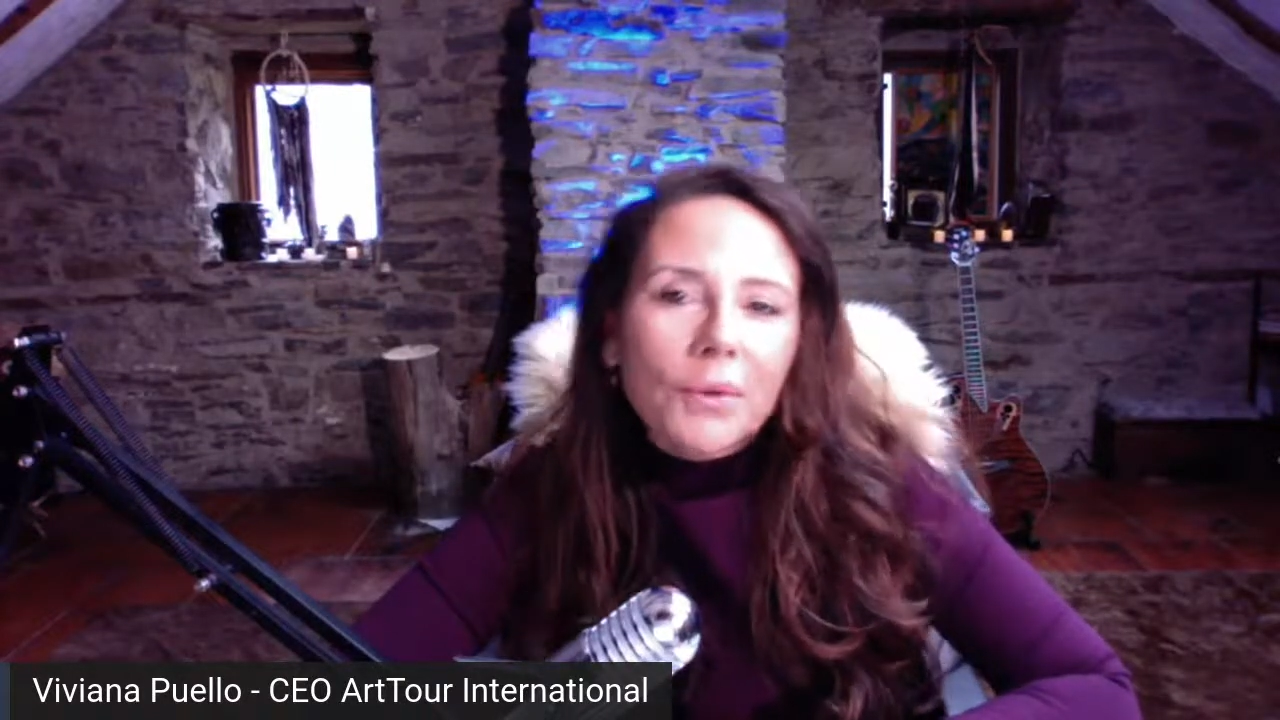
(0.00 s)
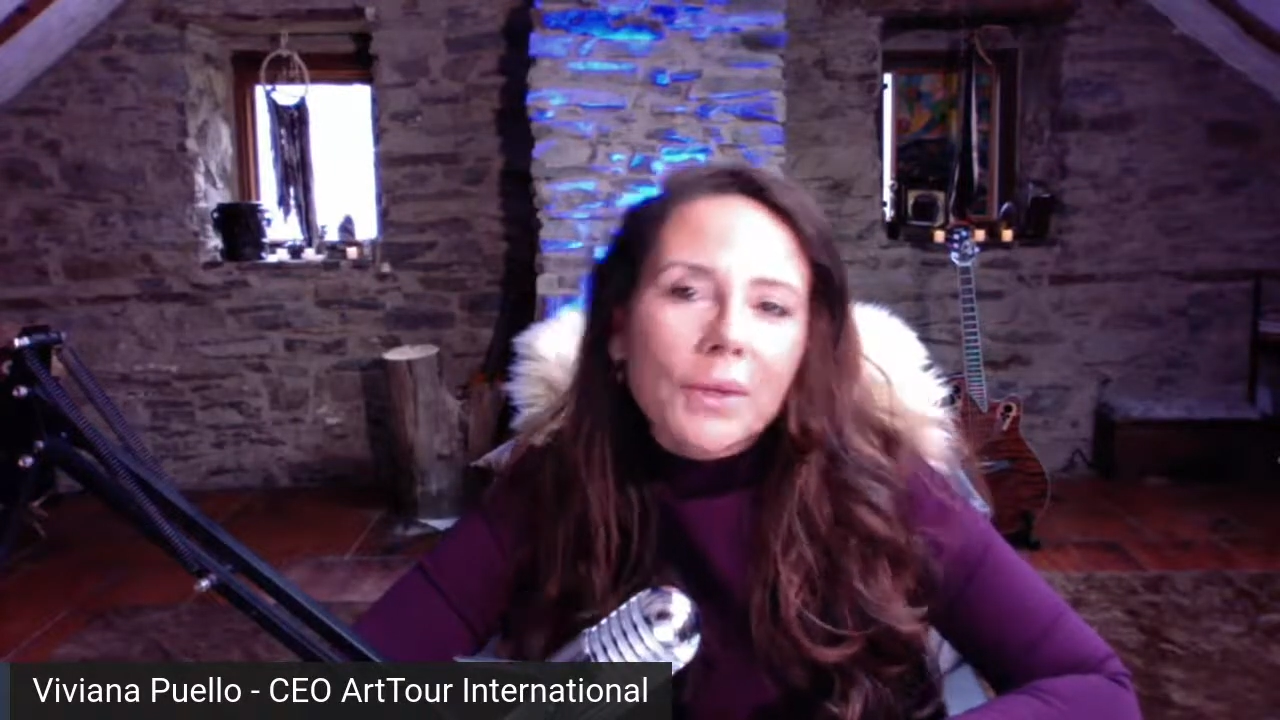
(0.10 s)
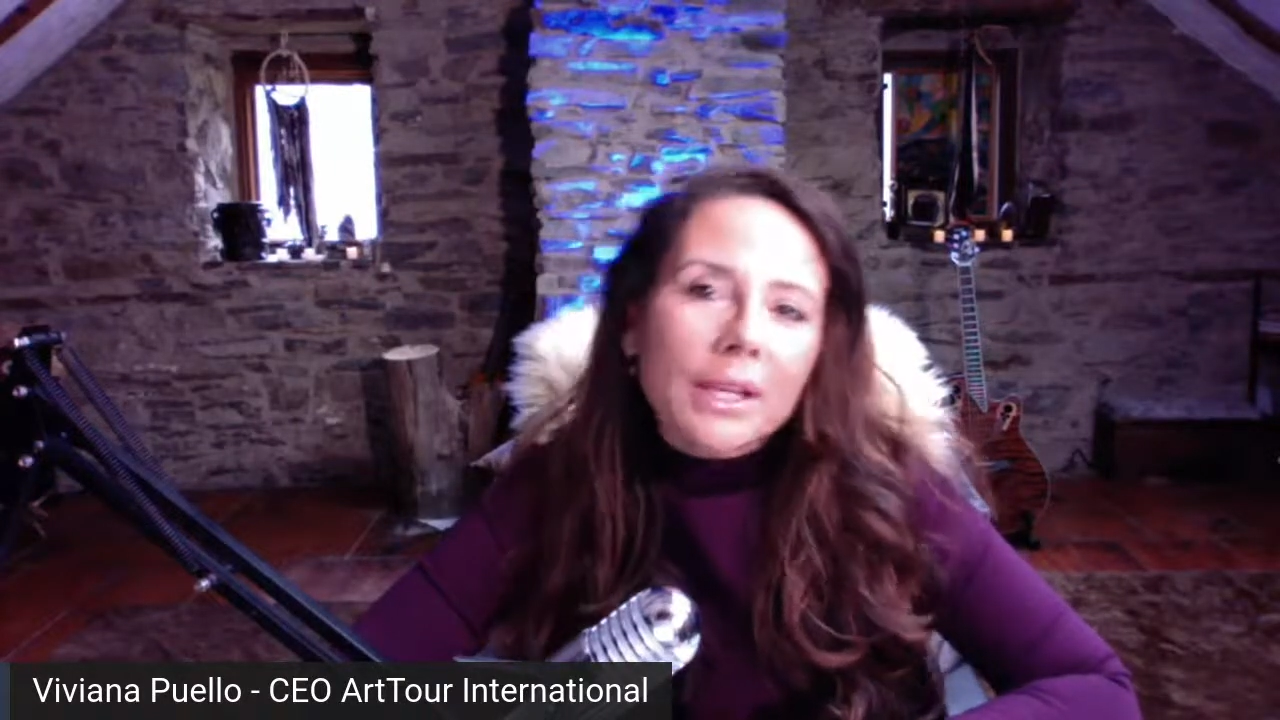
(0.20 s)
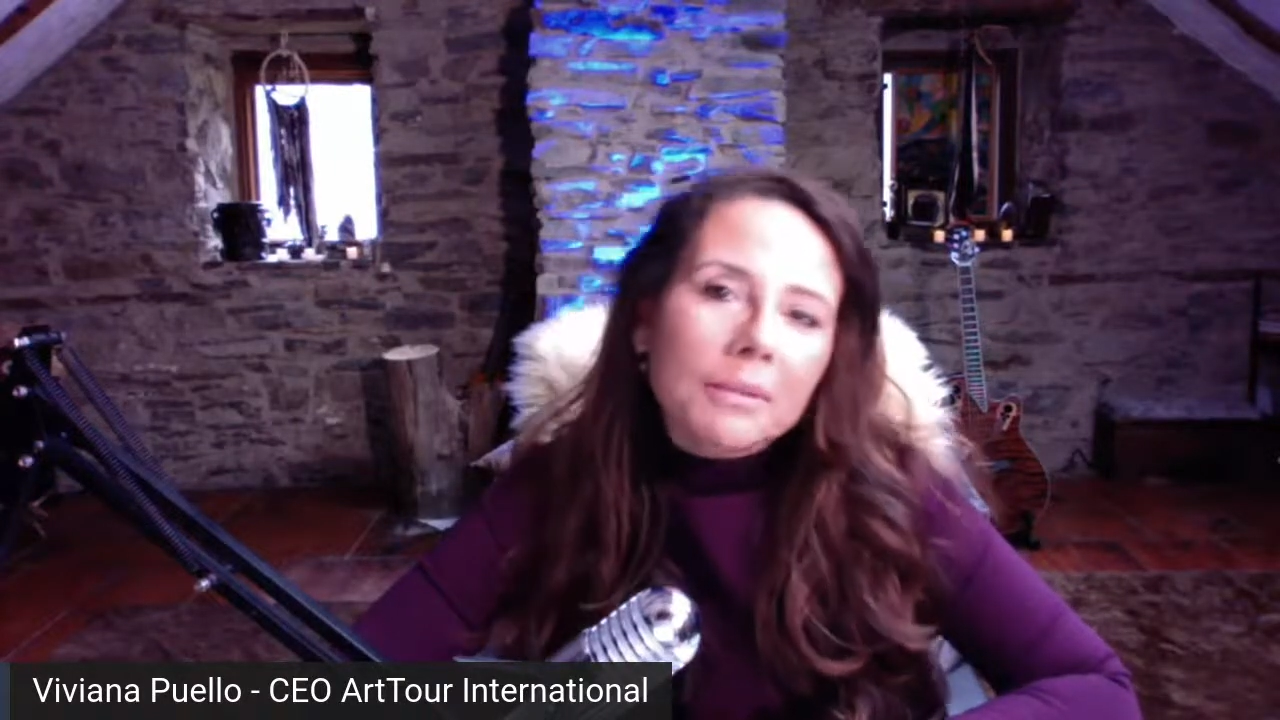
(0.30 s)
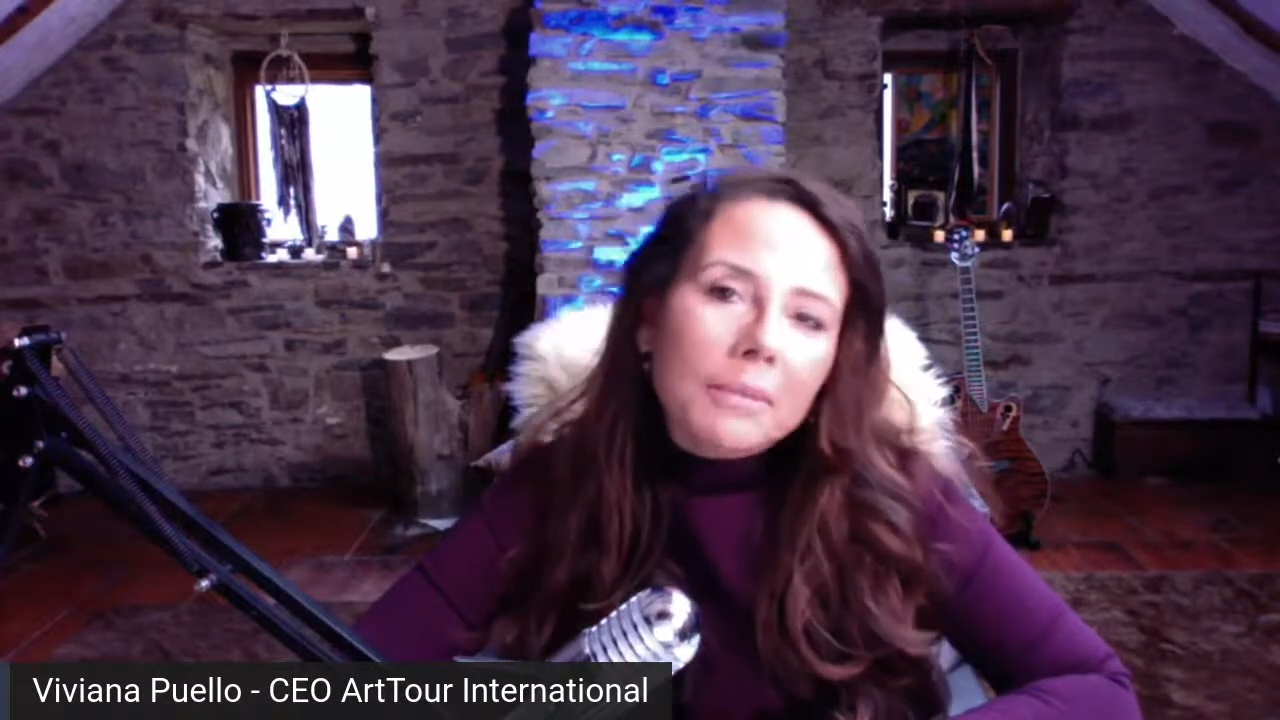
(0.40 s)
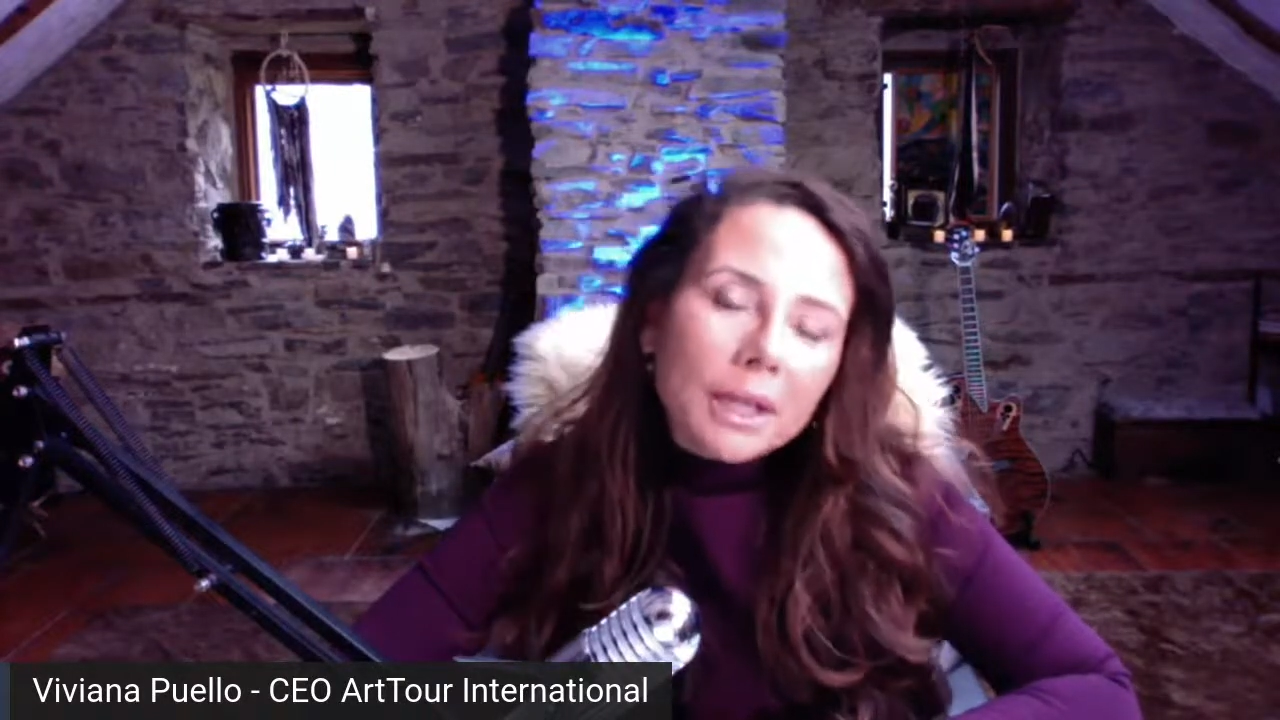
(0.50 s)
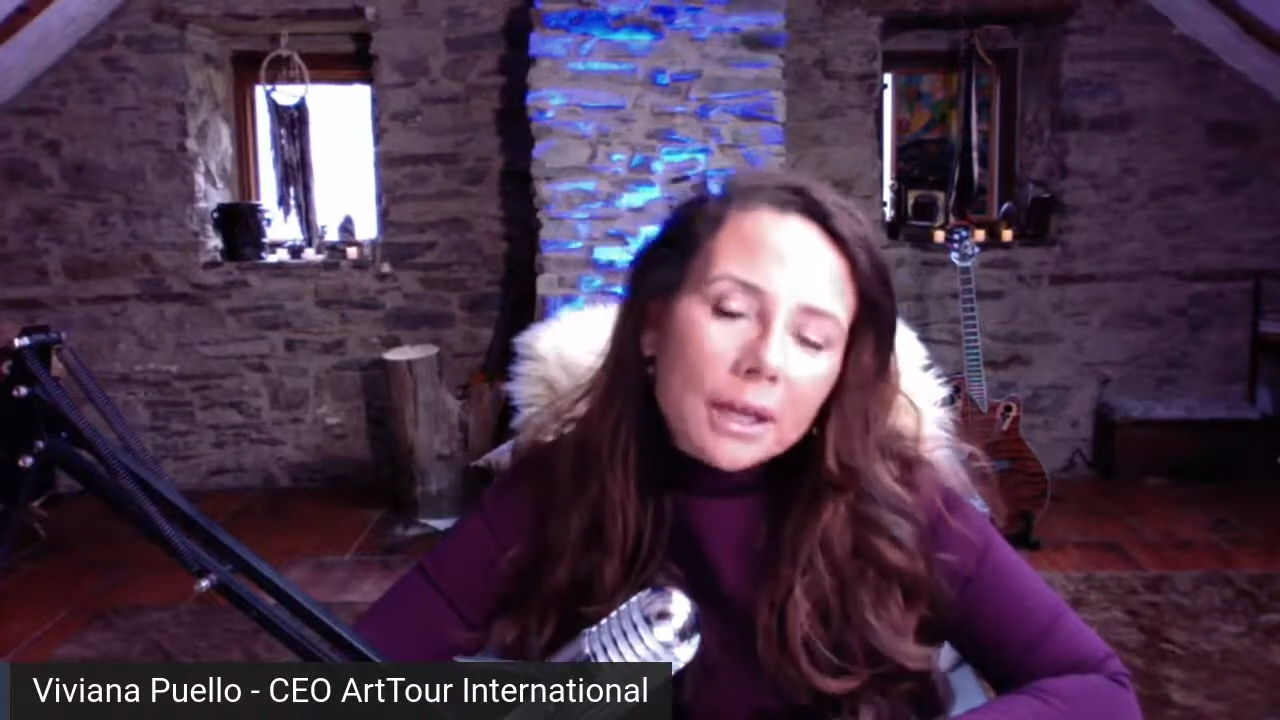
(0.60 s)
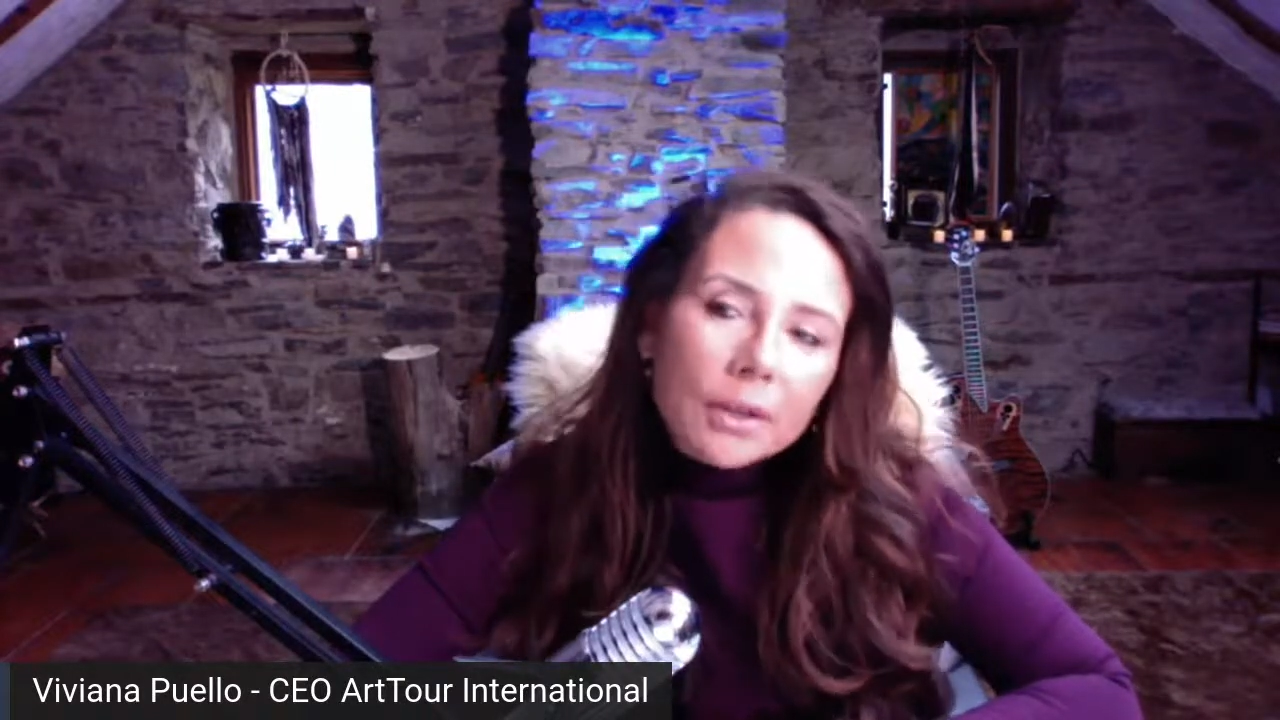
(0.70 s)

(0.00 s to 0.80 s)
creating by